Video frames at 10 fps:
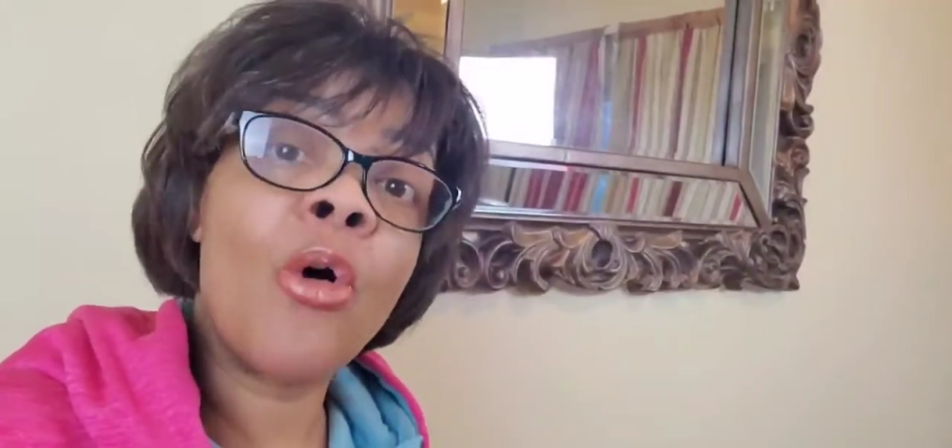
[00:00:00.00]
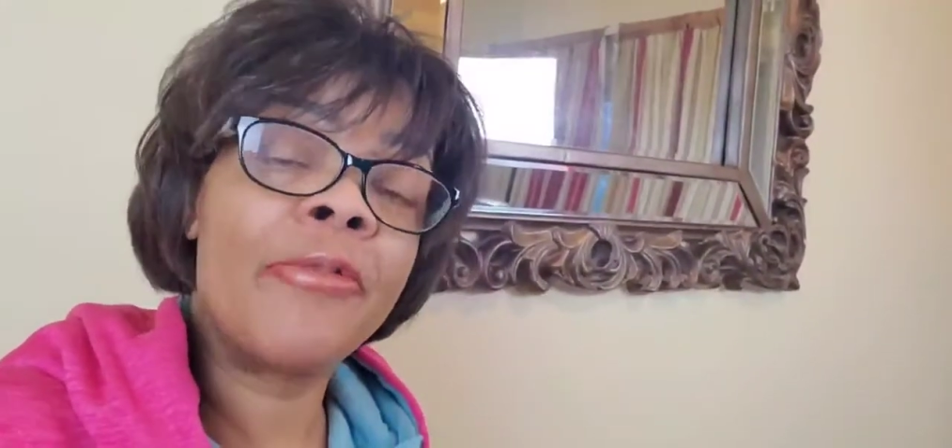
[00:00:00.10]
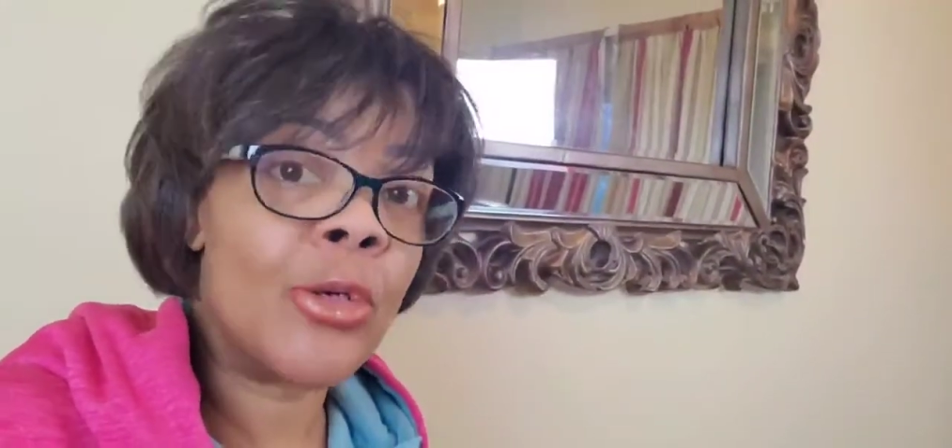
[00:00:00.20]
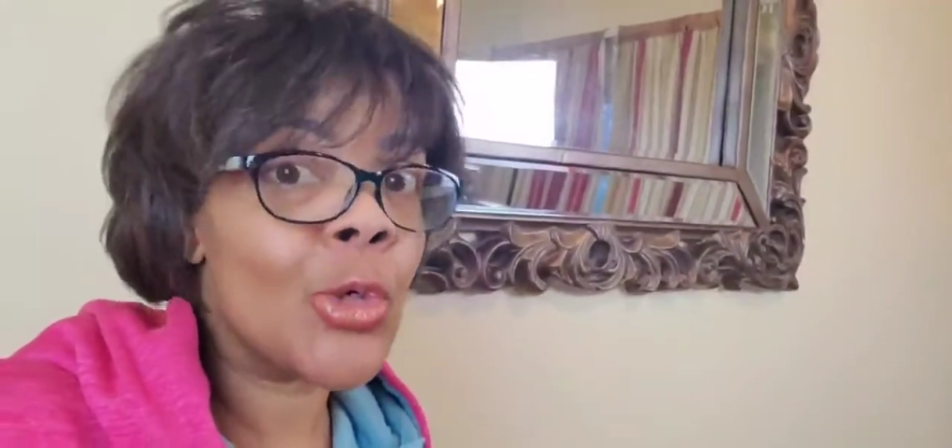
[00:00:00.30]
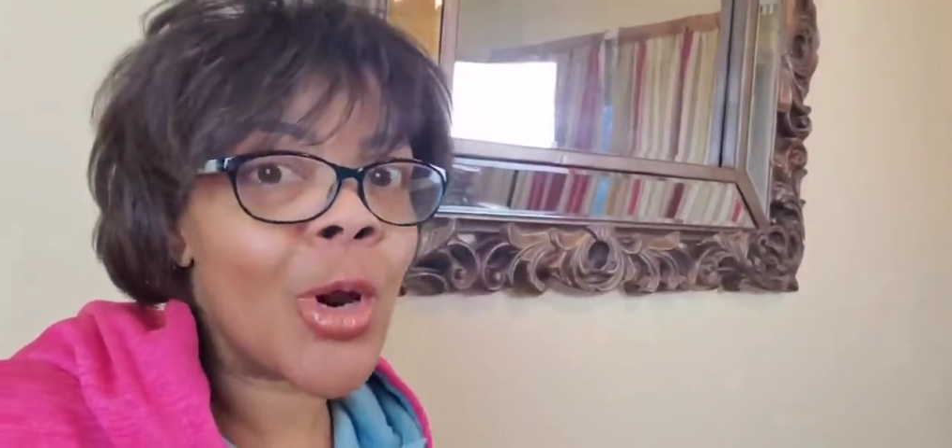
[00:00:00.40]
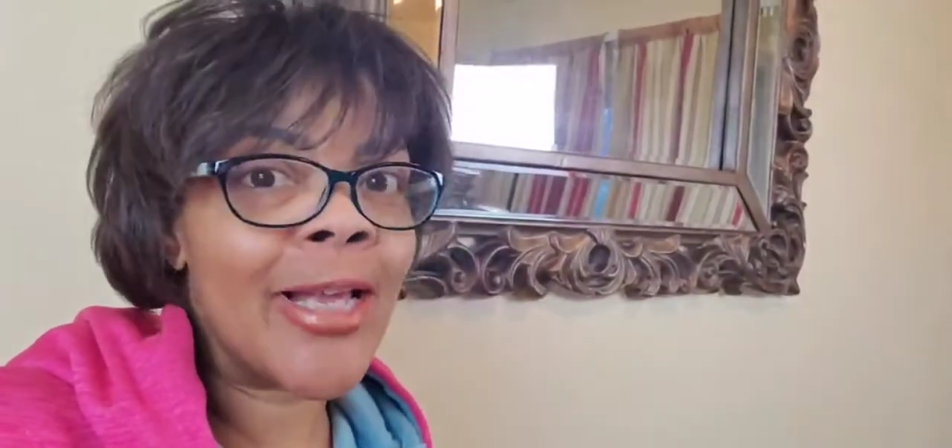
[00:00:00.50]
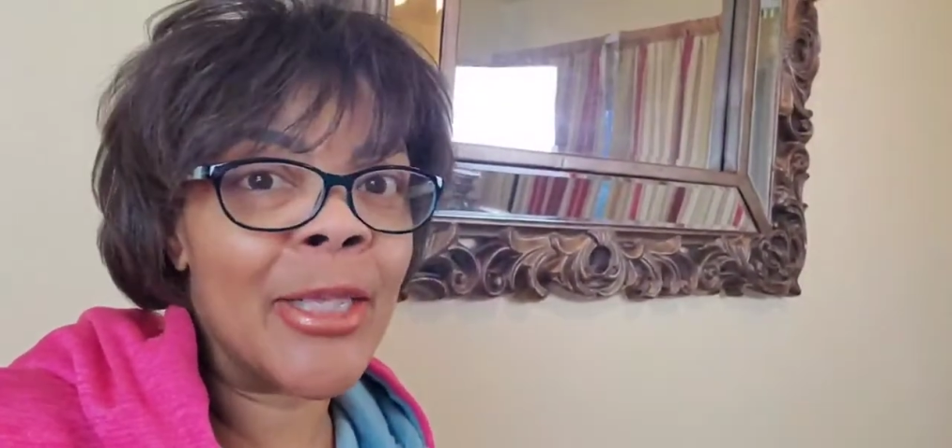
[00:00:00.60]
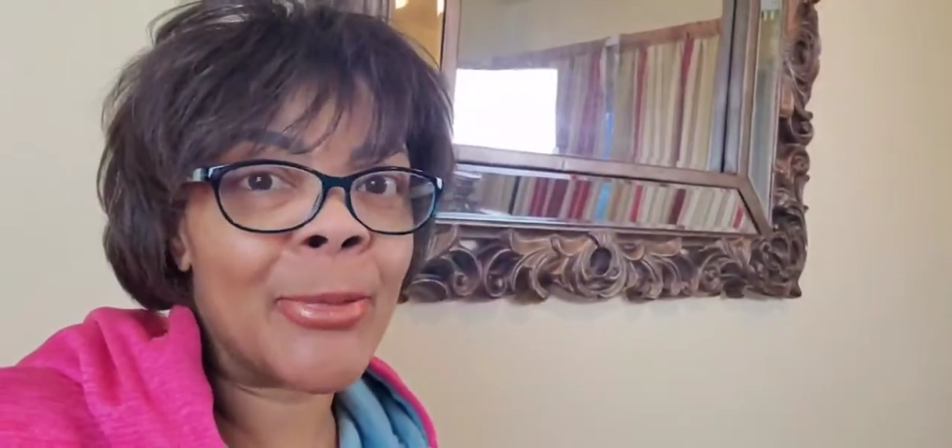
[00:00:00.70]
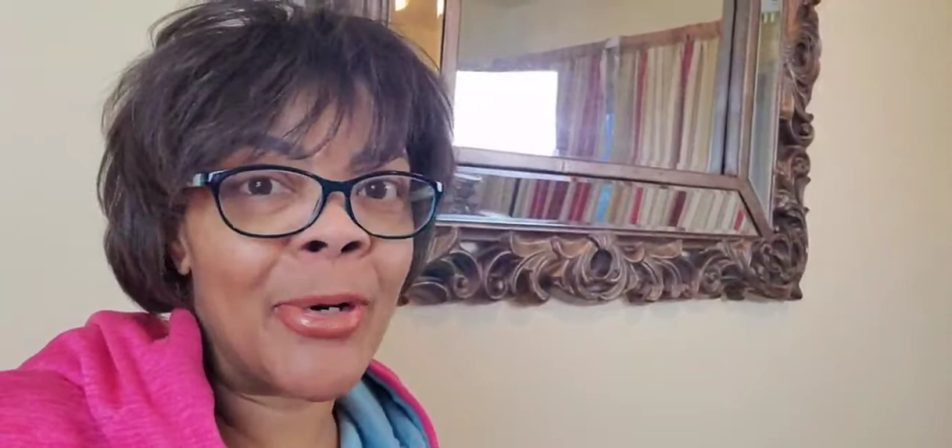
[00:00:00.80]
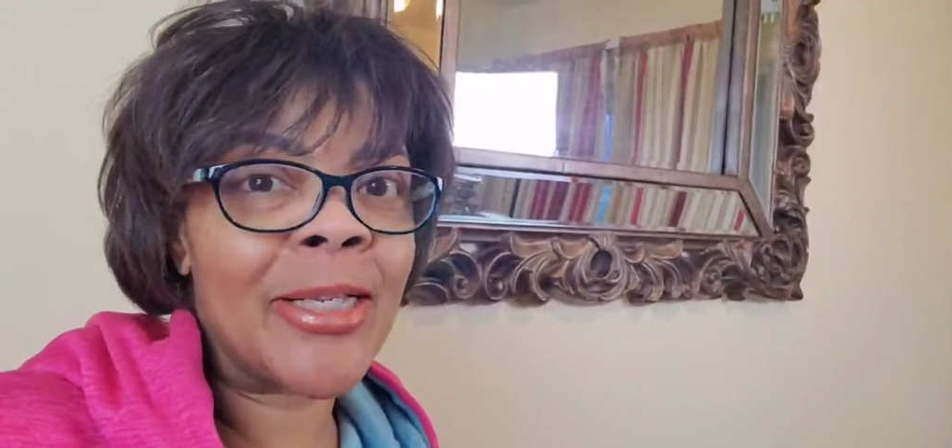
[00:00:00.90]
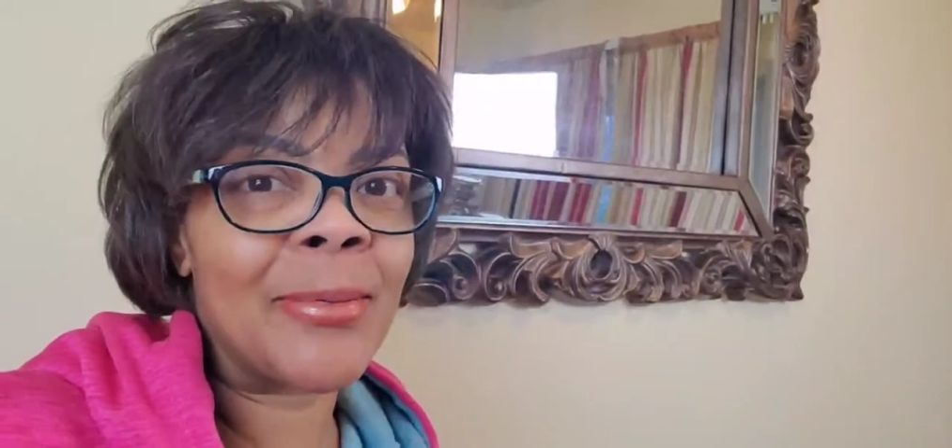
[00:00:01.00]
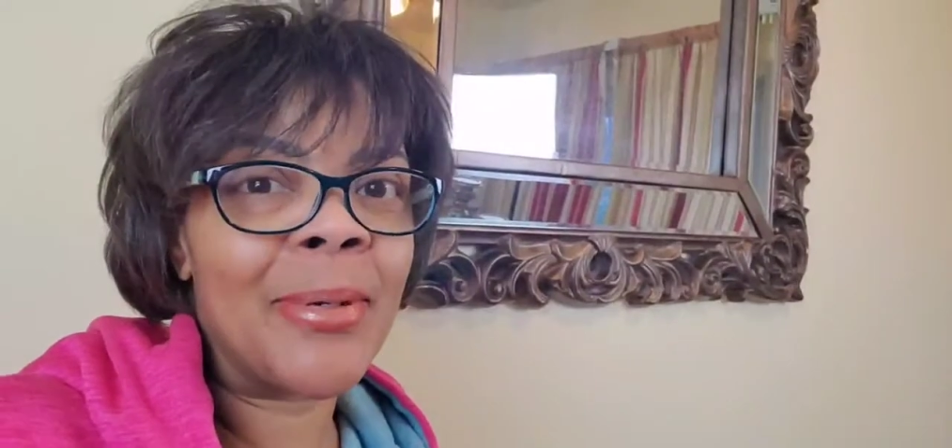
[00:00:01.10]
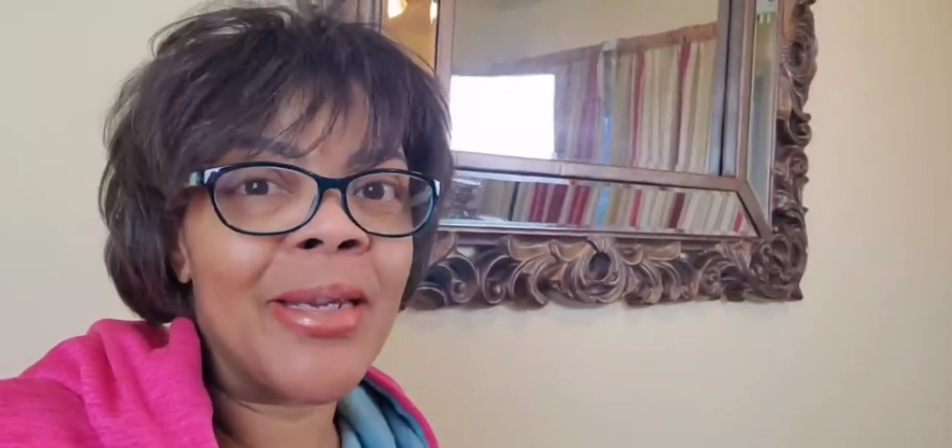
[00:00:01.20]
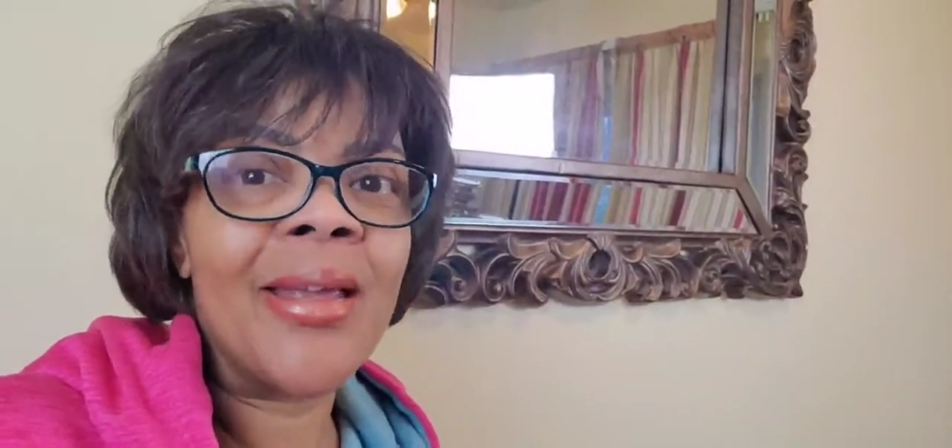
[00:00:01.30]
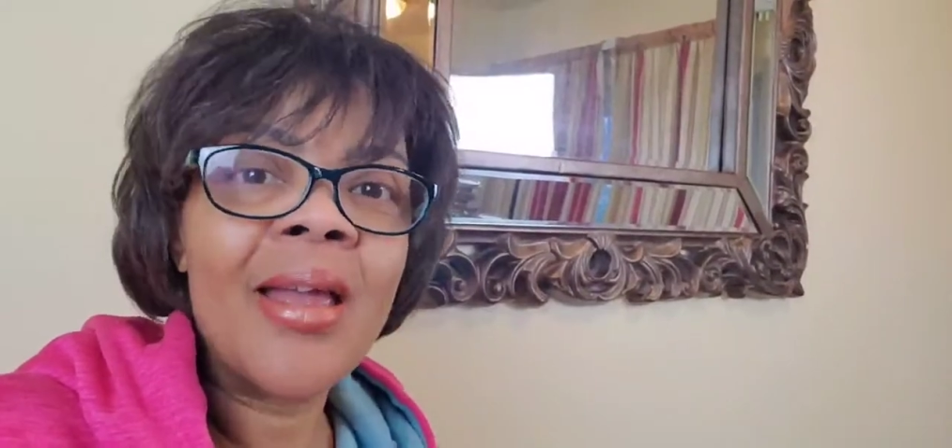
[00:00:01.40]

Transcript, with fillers: if you tried this recipe.